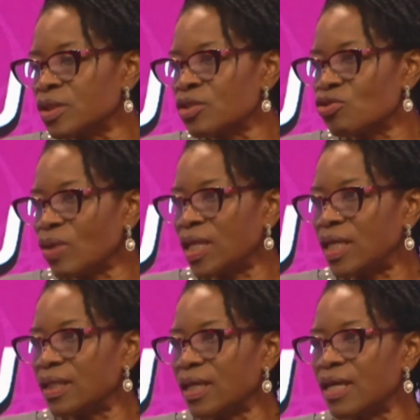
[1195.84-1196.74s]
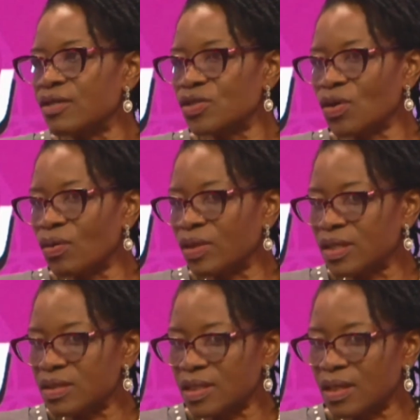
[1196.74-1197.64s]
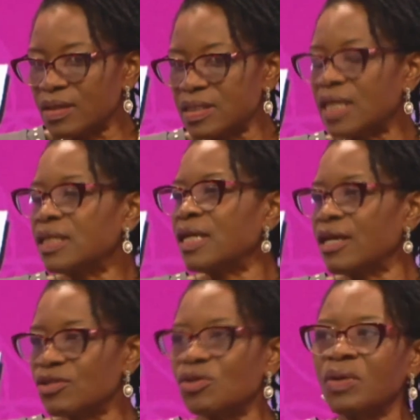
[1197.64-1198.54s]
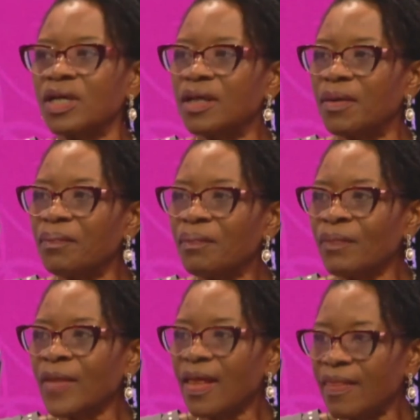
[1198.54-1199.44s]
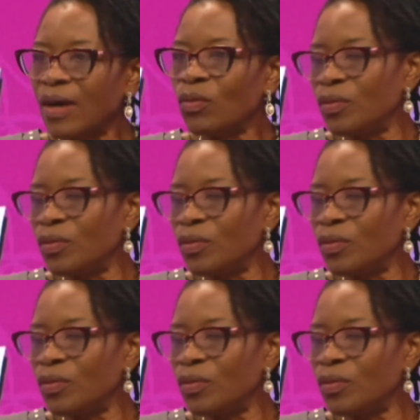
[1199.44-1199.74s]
training. And so there's a standardized curriculum. that will be